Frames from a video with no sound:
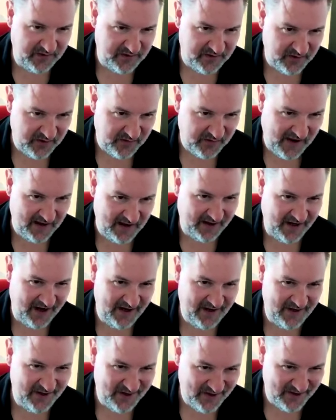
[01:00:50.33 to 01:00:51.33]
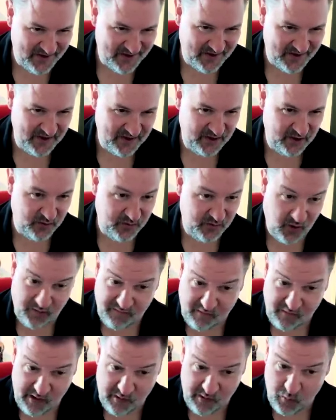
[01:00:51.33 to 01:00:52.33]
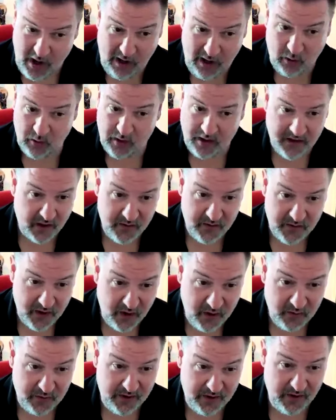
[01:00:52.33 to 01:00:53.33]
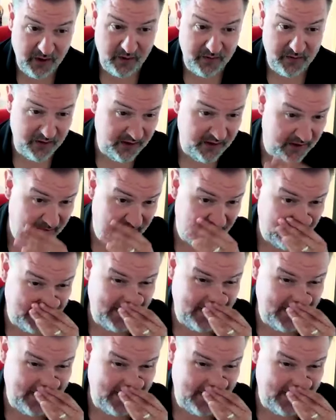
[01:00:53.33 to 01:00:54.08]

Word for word: sort of allegations that you're not very well. I don't know, you know, that in,